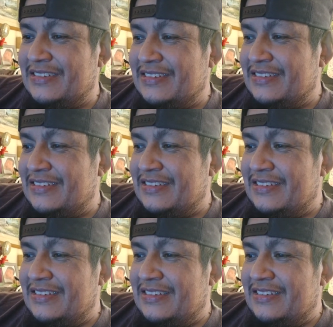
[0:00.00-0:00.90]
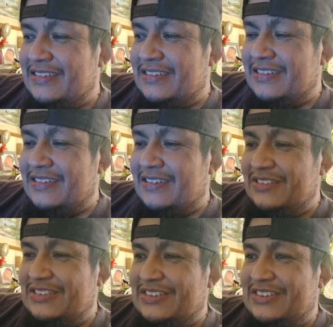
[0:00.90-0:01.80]

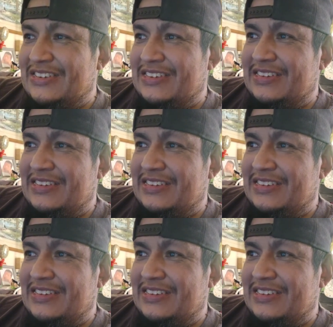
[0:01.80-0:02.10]
(silence)